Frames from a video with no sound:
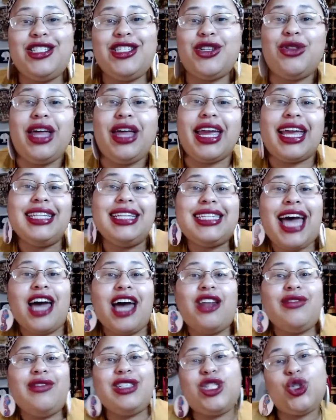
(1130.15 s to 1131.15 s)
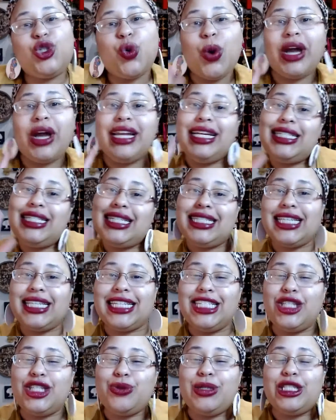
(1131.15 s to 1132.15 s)
So like it's out of its 20s, it's
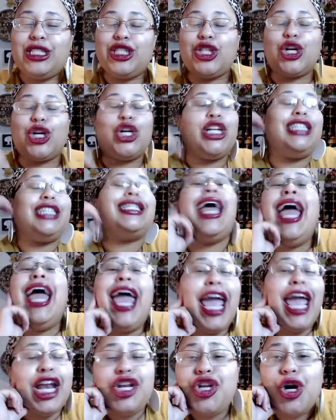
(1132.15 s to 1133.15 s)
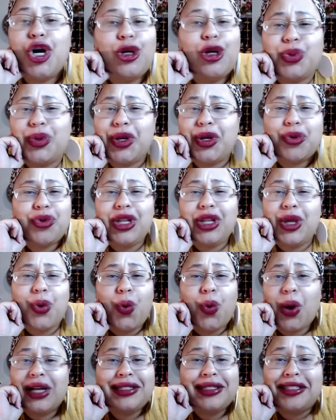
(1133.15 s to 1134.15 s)
into its 30s. It knows what it really
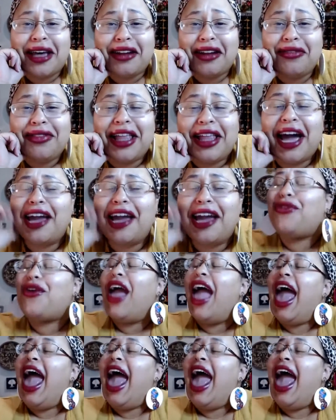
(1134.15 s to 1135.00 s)
wants out of life.